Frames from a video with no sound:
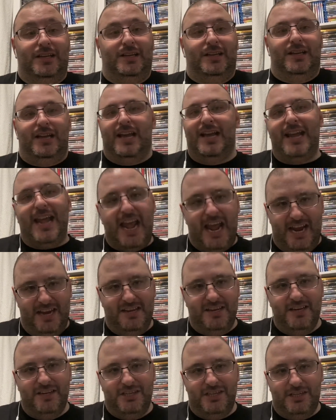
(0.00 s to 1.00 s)
I hate
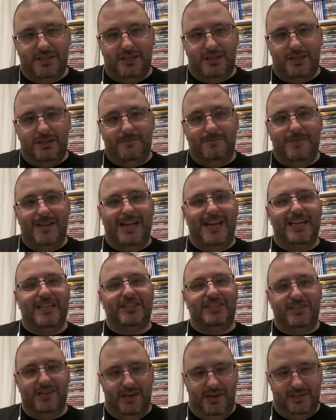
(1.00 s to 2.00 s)
digital. It
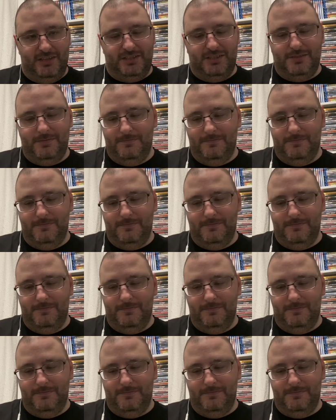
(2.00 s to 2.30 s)
sucks.